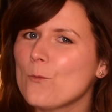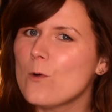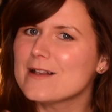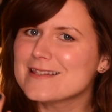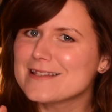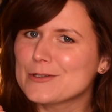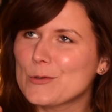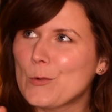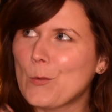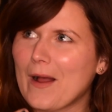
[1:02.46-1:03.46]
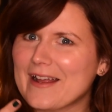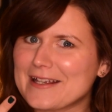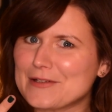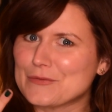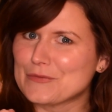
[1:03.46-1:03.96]
wasn't
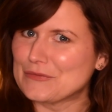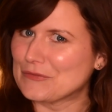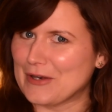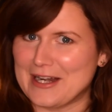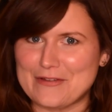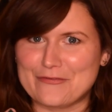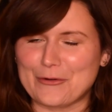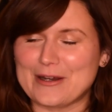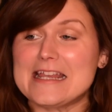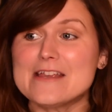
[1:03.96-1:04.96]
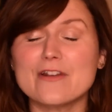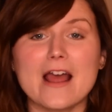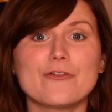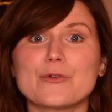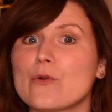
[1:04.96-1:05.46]
quite ready for it, even
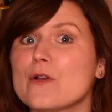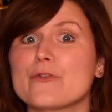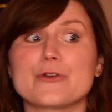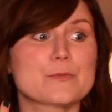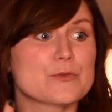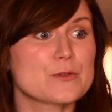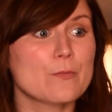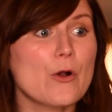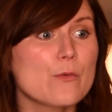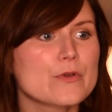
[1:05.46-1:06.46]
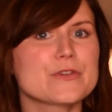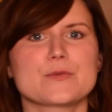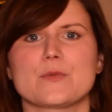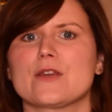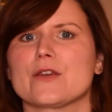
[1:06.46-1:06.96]
after all of those postponements
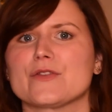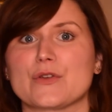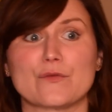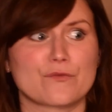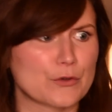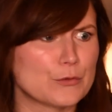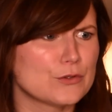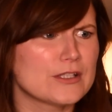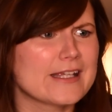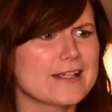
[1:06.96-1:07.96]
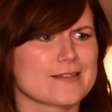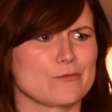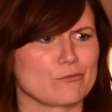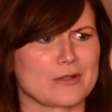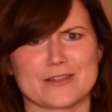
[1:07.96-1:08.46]
because of fuel leaks
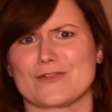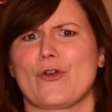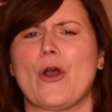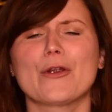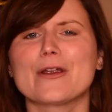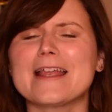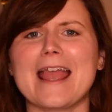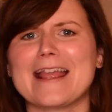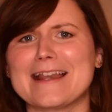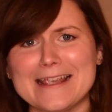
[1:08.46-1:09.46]
and because of Hurricane